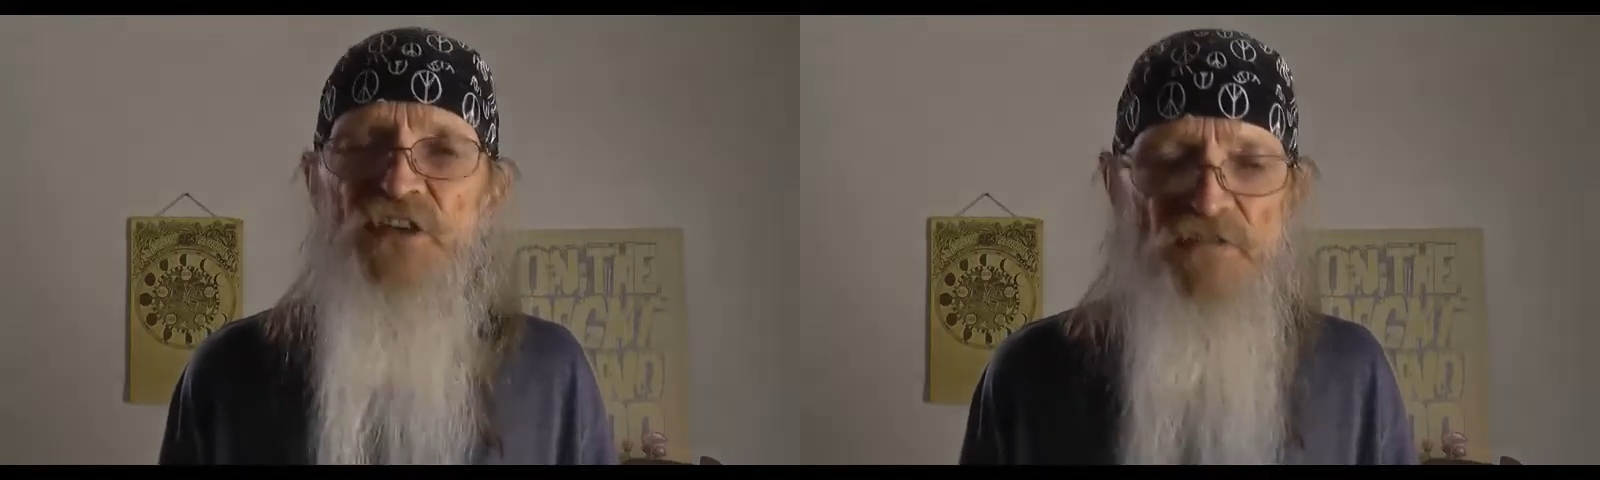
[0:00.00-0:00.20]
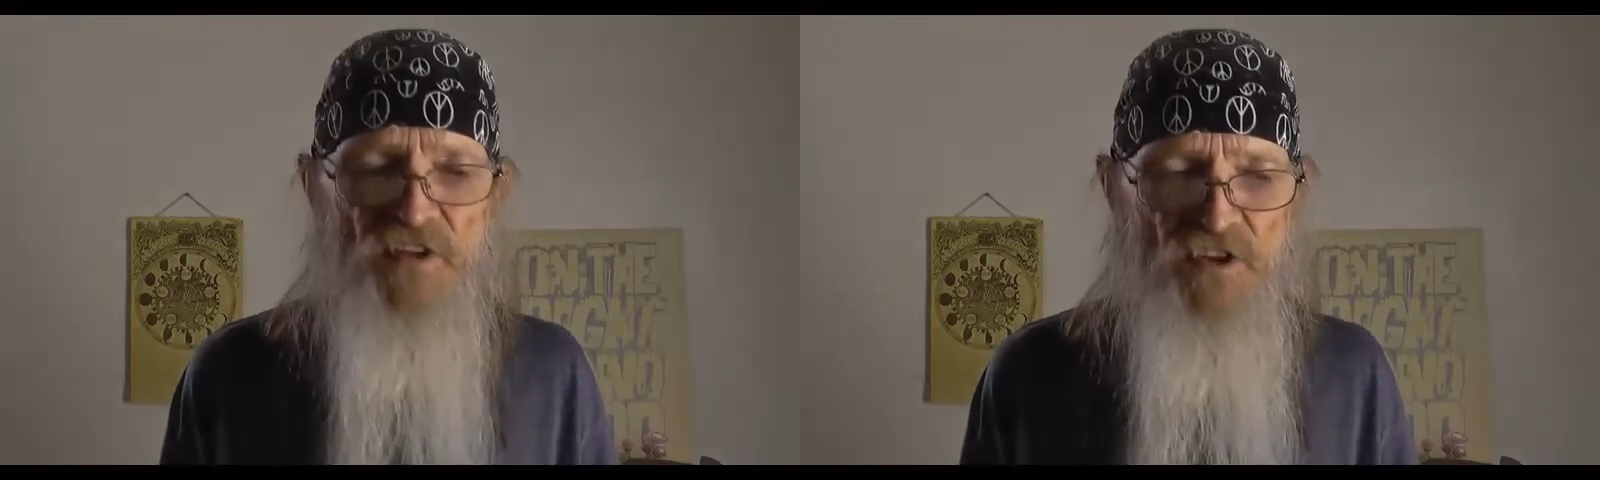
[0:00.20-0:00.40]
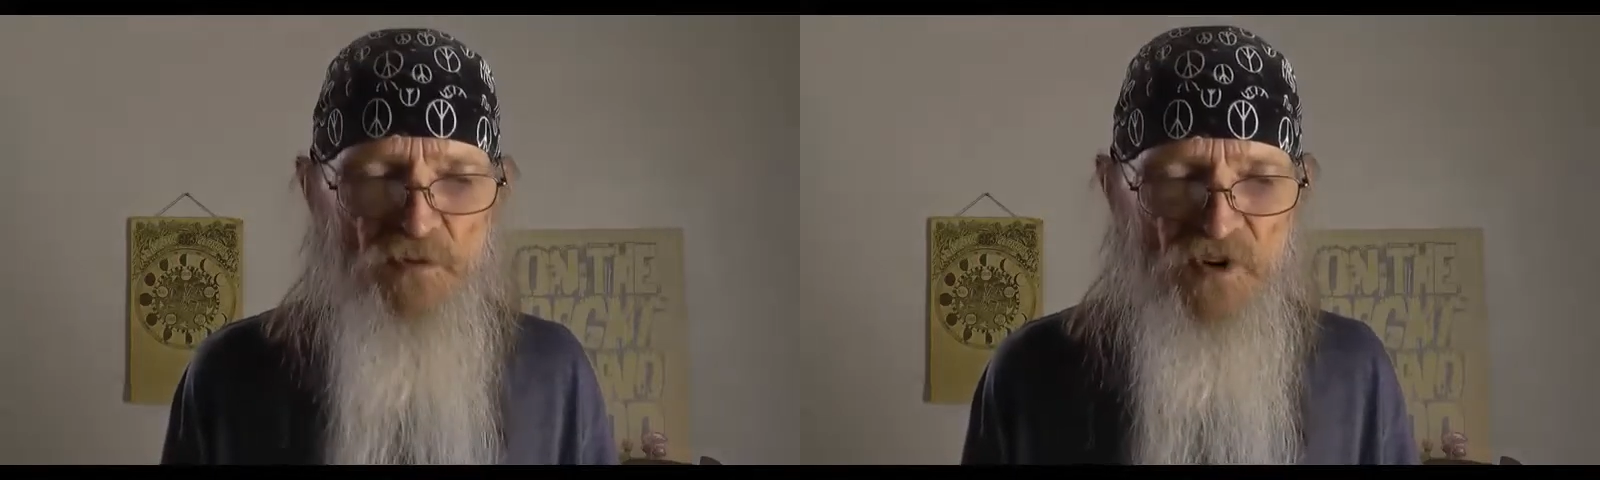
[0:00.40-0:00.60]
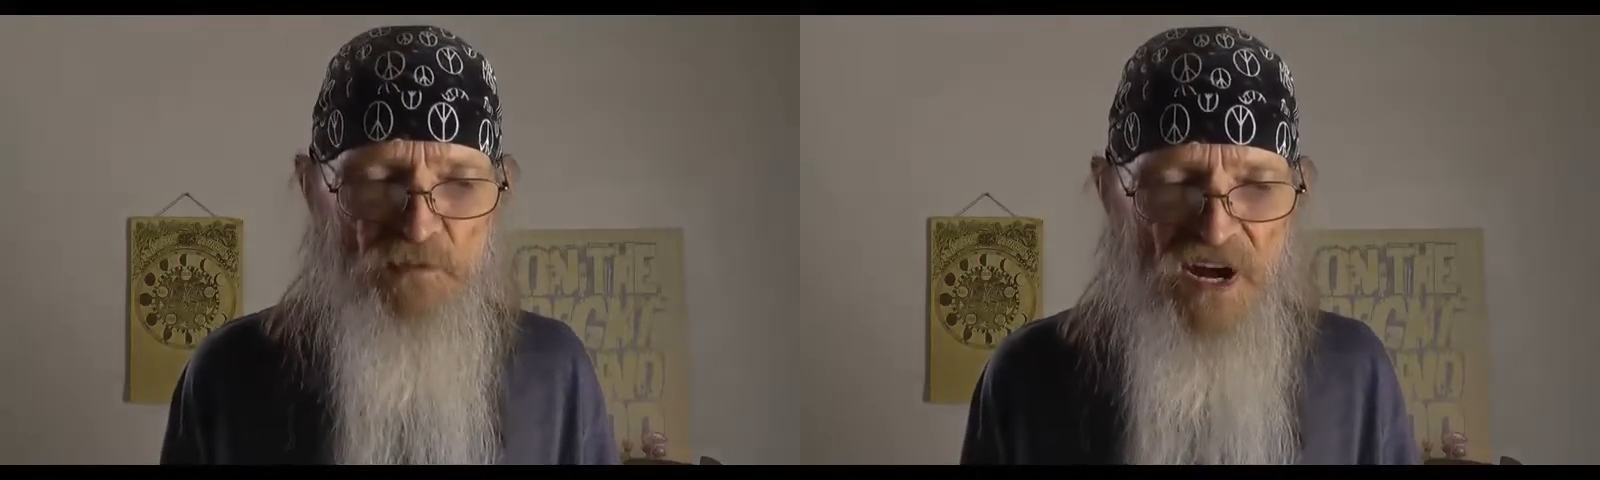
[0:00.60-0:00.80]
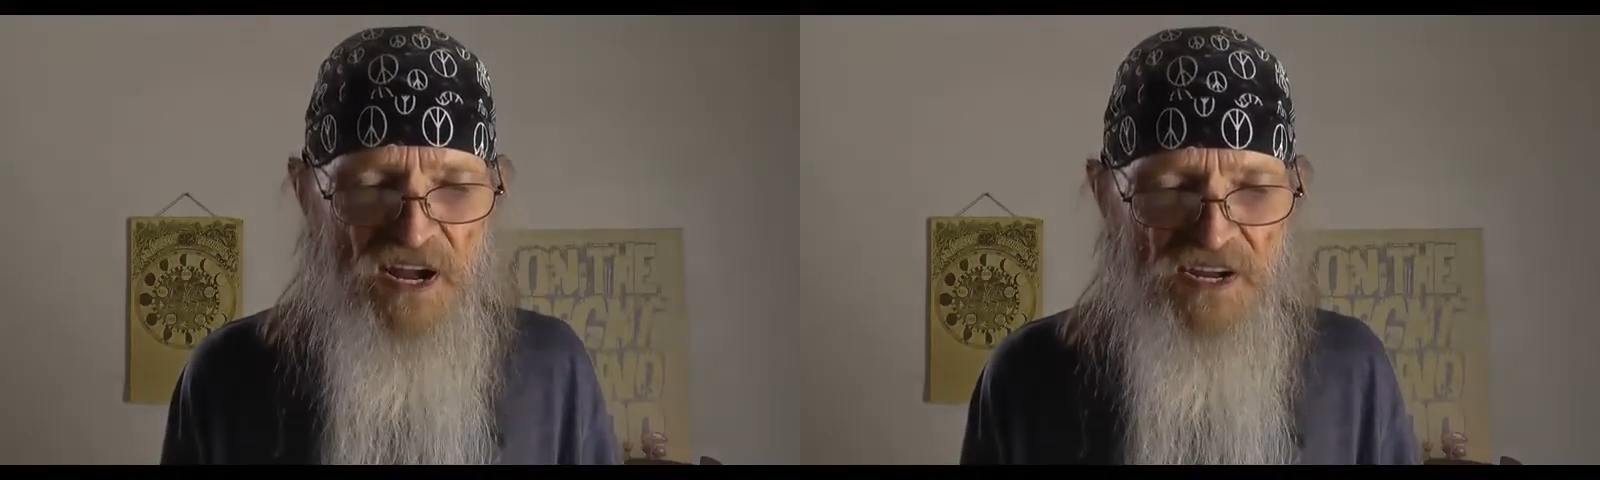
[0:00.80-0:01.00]
of the human
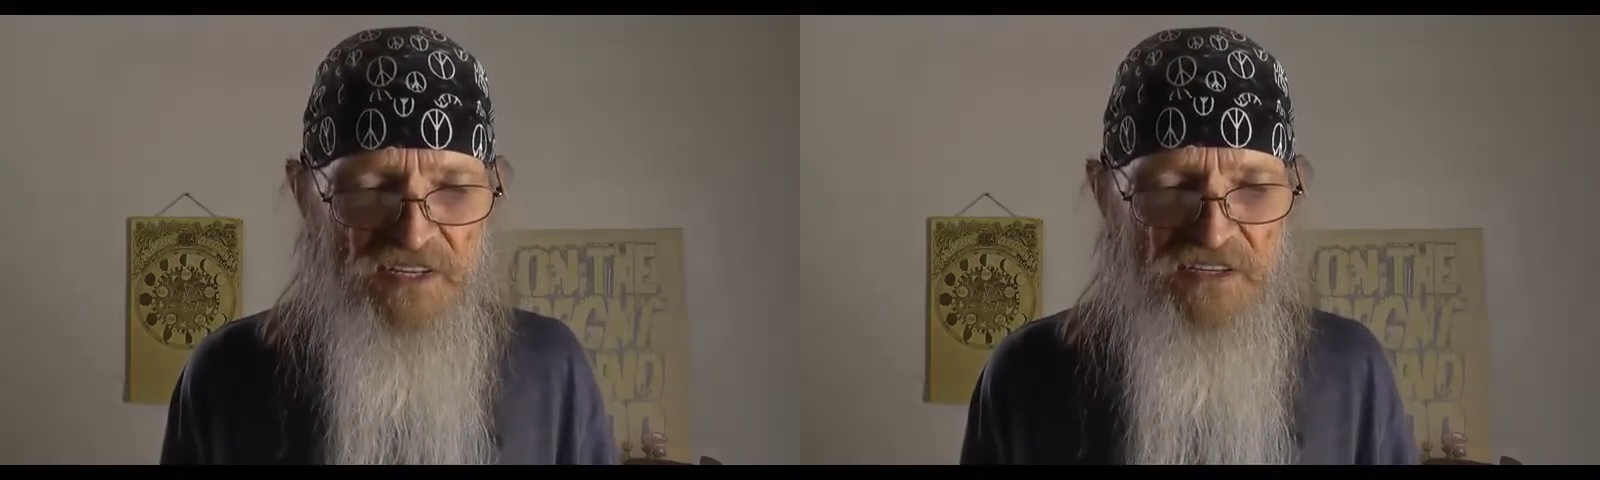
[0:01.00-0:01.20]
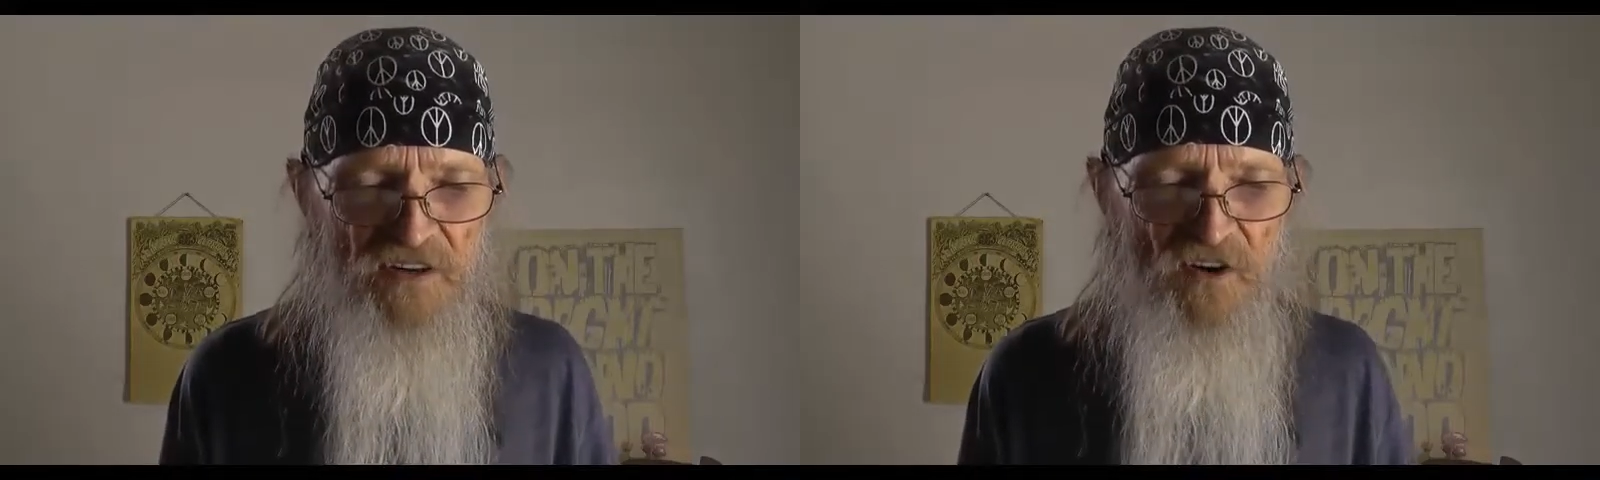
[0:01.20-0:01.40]
mind